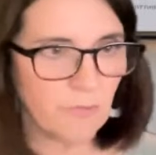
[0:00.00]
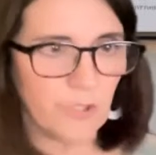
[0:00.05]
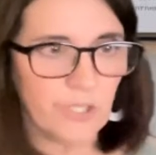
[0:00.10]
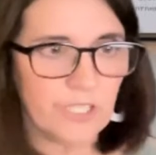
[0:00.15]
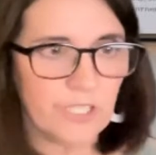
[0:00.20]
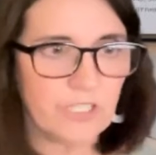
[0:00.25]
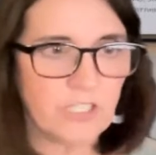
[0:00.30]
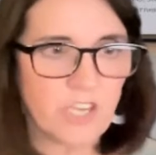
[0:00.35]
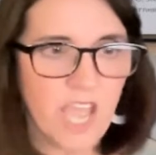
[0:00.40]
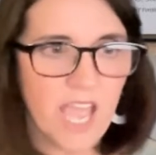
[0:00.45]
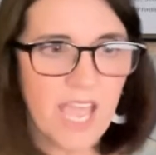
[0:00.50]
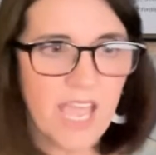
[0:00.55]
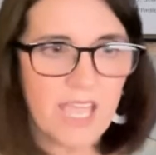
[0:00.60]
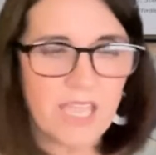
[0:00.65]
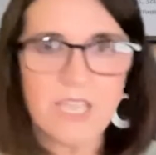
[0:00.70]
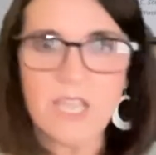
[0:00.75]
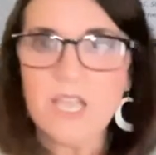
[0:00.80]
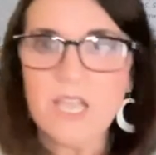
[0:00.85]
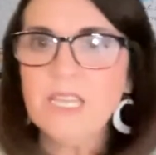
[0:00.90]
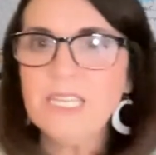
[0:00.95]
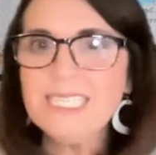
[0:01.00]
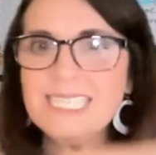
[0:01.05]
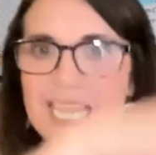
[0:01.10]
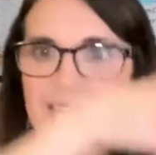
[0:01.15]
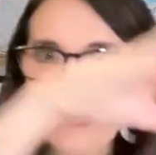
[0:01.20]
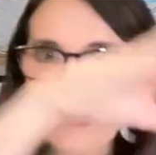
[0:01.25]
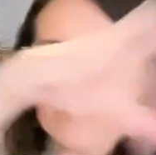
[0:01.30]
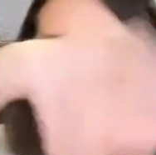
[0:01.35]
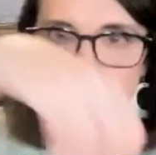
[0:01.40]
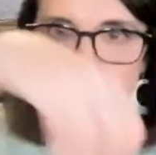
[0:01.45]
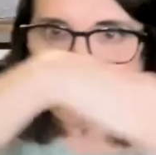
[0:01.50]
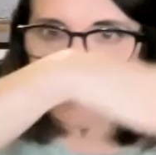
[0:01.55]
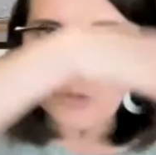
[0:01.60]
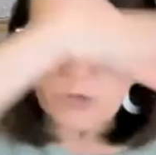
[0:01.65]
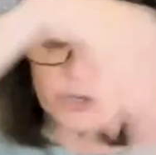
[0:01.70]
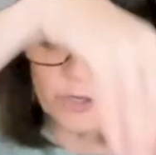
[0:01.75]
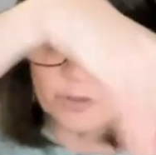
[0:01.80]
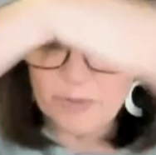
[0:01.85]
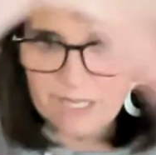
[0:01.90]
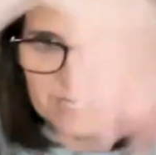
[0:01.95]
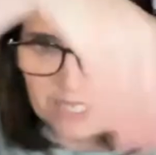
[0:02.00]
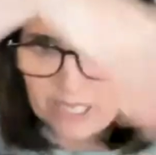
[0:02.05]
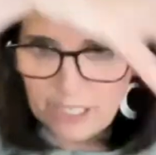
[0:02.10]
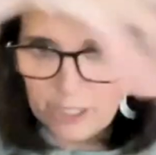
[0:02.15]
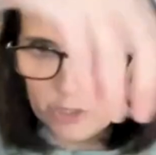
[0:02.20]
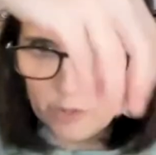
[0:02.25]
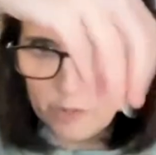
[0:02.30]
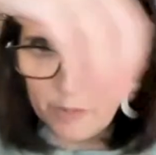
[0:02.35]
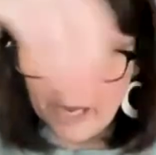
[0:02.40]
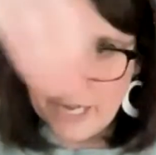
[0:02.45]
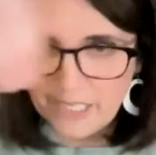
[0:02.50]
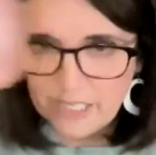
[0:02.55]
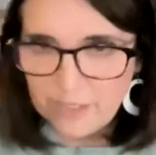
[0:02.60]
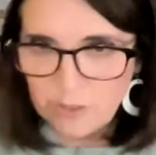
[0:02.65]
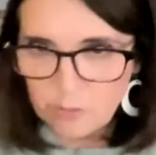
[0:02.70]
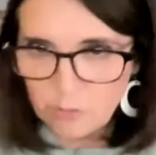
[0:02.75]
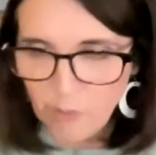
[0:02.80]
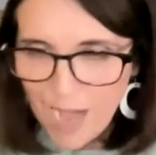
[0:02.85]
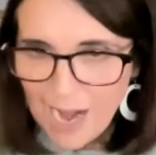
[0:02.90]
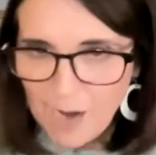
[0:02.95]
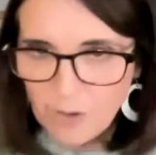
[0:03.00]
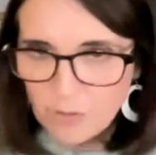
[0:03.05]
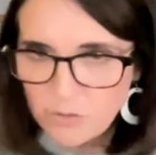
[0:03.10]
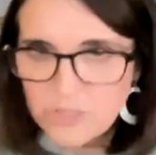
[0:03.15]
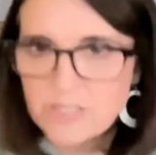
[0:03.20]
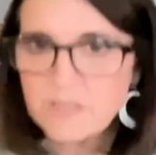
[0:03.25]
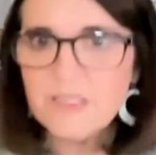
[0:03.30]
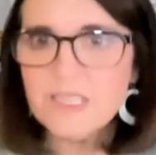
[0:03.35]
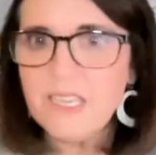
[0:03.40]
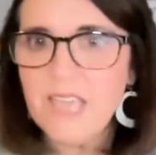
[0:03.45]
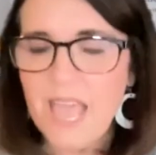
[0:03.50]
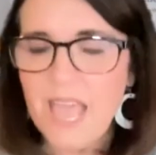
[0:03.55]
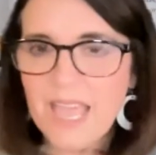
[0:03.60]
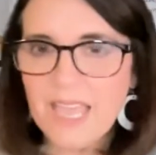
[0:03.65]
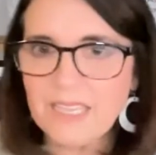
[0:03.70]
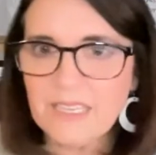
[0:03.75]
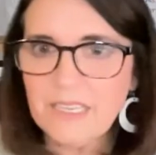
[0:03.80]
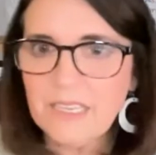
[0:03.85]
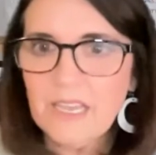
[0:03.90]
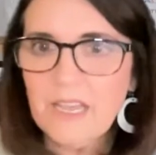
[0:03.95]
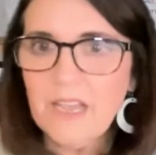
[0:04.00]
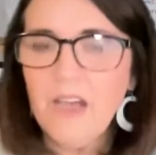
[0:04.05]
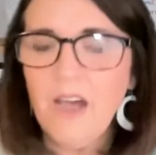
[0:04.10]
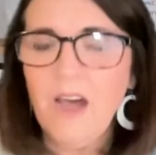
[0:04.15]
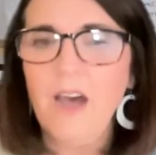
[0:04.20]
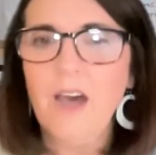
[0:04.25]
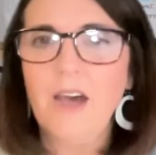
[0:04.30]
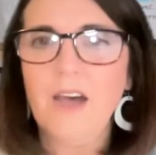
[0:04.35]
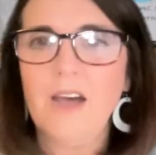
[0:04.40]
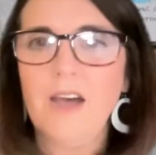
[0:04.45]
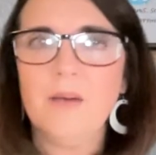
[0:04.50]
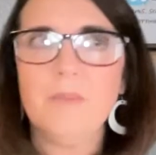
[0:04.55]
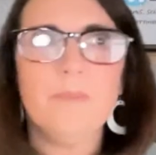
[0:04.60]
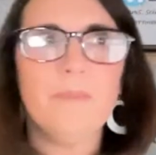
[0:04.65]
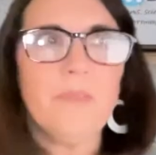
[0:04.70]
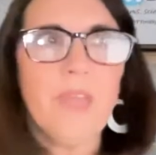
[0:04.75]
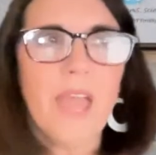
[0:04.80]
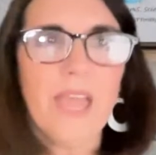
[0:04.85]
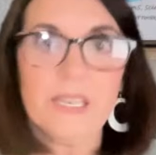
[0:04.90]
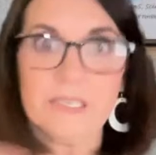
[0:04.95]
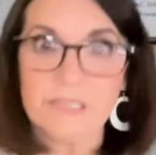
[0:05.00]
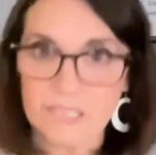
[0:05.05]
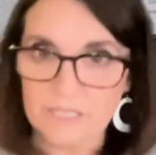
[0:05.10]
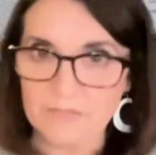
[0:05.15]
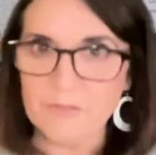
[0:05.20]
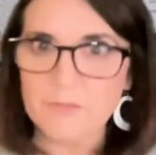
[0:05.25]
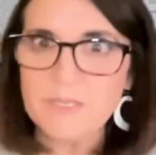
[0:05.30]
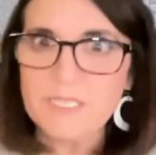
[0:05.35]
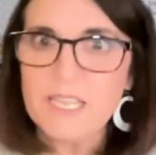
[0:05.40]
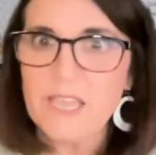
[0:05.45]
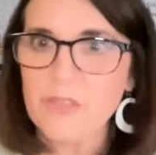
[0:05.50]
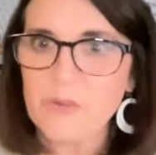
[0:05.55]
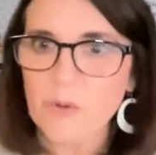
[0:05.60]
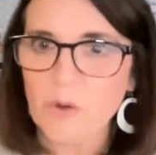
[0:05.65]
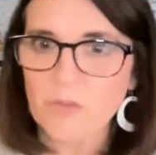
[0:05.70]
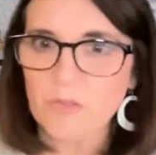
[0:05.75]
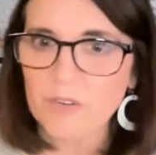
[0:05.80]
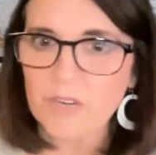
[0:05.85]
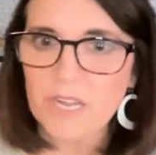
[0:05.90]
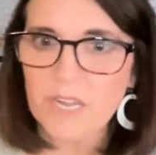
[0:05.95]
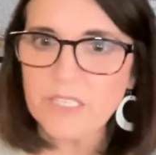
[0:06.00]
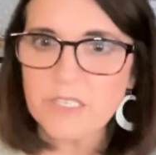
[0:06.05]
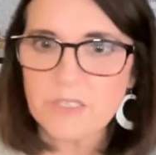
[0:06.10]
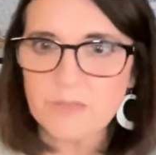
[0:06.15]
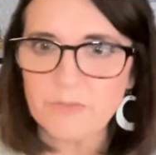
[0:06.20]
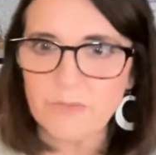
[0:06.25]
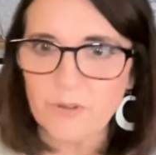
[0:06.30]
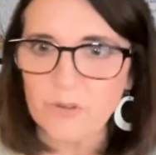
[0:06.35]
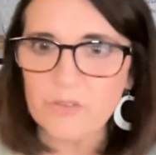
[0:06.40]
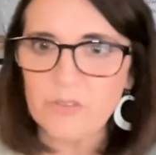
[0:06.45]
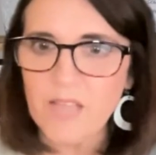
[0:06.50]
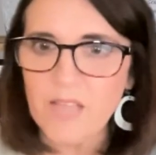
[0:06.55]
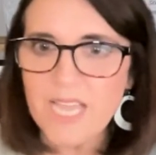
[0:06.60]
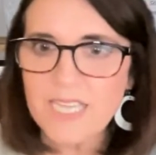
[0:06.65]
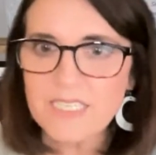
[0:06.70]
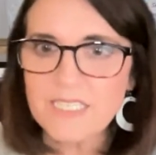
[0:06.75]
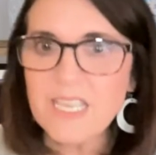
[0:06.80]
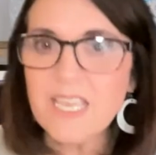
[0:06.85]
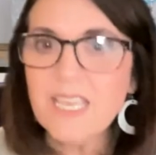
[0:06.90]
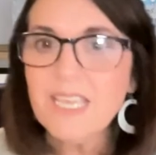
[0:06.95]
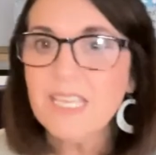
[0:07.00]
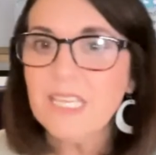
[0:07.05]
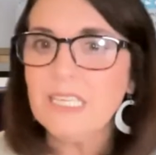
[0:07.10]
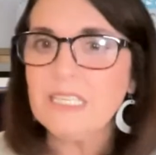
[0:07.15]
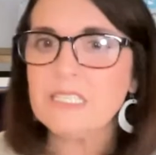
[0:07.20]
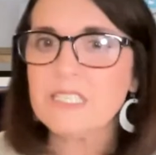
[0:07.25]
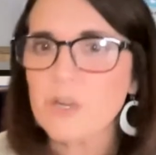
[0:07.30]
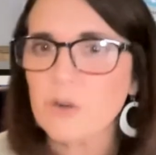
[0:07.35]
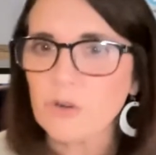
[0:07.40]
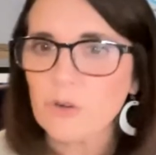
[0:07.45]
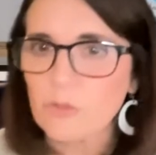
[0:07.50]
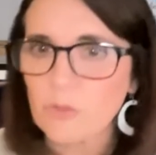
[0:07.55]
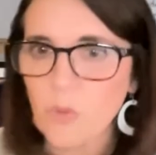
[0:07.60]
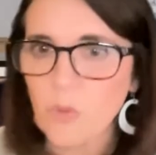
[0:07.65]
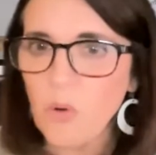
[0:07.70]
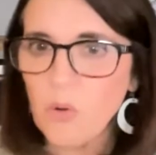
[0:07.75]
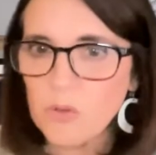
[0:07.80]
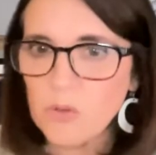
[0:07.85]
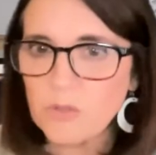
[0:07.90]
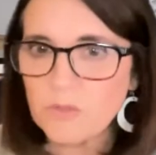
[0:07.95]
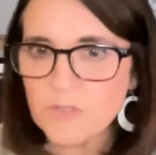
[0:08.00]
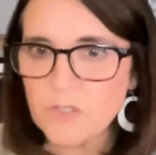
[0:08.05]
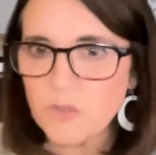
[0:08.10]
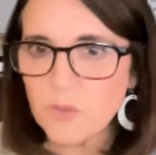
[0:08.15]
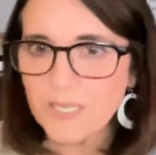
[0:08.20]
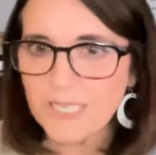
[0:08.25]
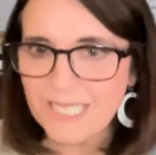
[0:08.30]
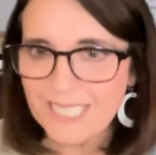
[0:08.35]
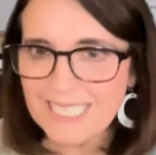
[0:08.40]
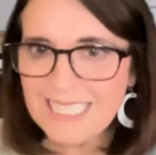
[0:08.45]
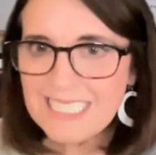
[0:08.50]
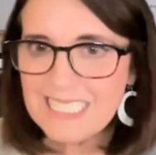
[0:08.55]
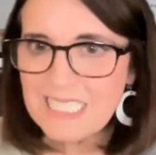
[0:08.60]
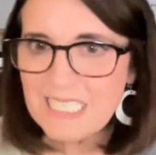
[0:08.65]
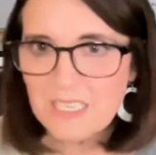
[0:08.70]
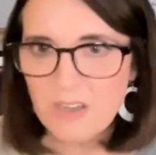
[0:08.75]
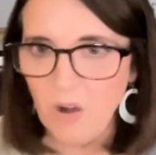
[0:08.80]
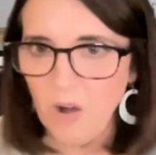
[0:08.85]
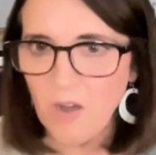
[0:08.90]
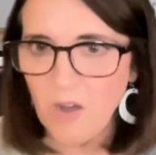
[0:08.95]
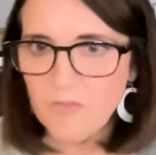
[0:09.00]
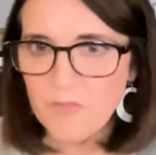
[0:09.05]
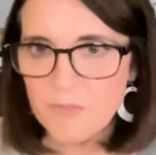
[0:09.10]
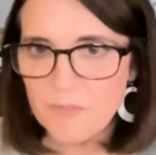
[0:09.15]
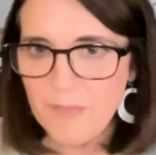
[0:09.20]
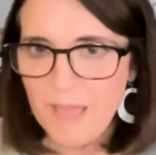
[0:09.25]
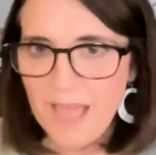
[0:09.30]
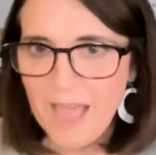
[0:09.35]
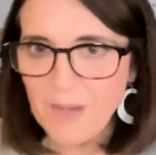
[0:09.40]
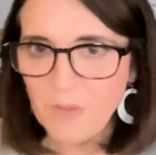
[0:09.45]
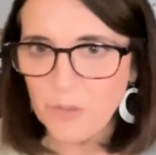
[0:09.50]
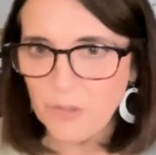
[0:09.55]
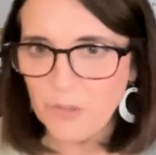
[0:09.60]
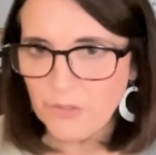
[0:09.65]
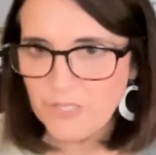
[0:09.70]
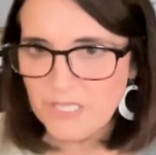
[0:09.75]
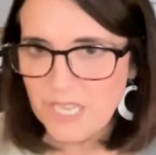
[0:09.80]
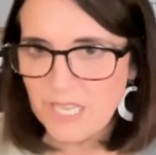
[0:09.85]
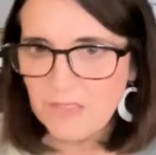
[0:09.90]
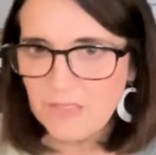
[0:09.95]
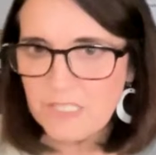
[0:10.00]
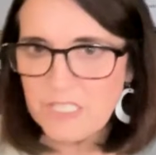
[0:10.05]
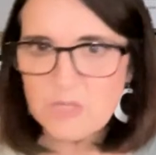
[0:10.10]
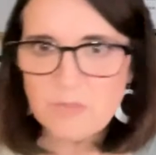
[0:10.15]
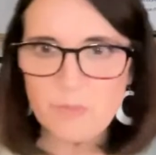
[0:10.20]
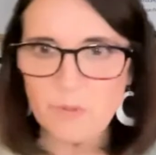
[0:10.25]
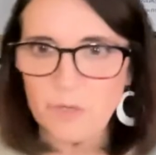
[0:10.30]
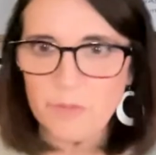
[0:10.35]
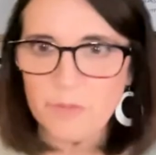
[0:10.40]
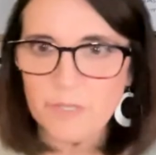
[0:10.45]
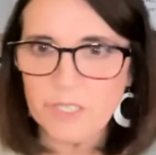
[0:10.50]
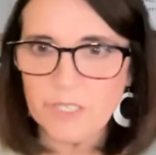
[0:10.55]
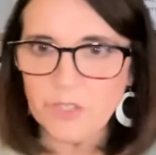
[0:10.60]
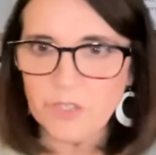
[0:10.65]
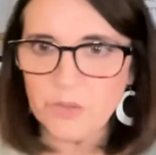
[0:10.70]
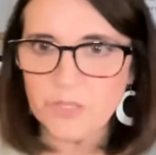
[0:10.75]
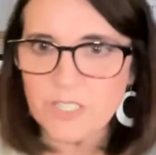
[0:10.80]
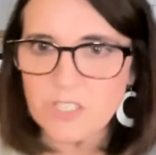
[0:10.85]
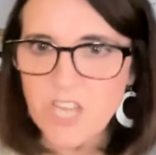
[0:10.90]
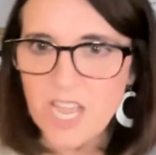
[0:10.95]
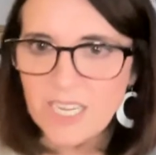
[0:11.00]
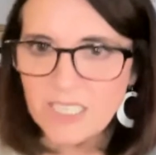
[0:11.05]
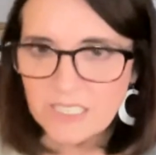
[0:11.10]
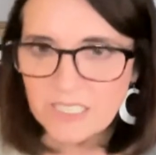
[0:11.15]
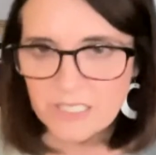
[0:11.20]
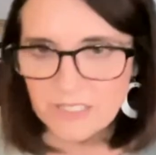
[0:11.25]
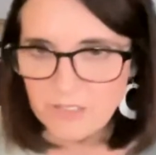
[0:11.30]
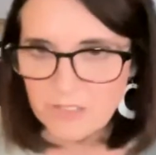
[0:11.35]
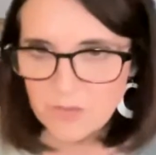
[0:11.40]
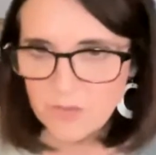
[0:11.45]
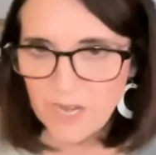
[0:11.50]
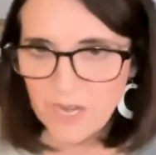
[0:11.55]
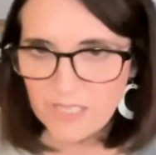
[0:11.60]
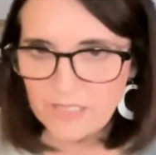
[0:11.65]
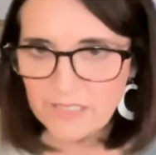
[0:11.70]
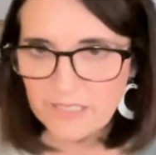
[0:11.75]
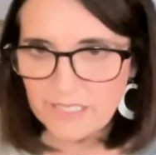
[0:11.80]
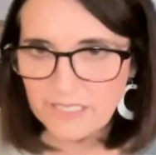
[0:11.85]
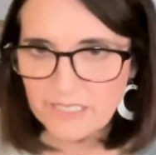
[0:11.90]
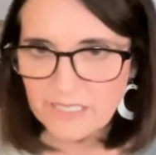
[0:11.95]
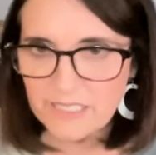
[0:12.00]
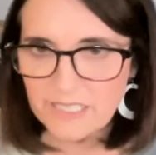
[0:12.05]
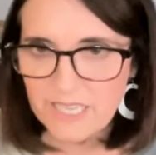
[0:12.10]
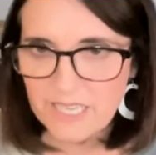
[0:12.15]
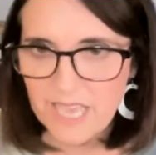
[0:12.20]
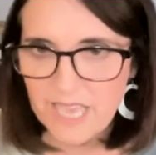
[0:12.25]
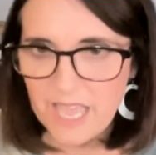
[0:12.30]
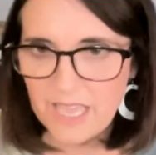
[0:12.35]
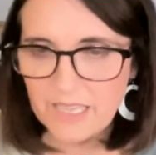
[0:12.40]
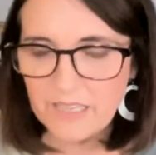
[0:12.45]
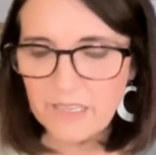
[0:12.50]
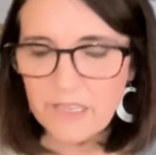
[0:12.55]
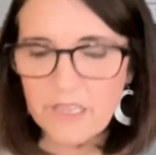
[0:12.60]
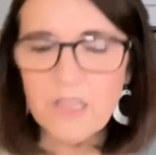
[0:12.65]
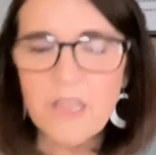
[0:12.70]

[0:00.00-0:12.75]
for each egg take the sperm and incubate it around the egg and leave them together overnight to fertilize? Is there a role of doing ICSI off the bat where you take the sperm and you inject it directly into the egg?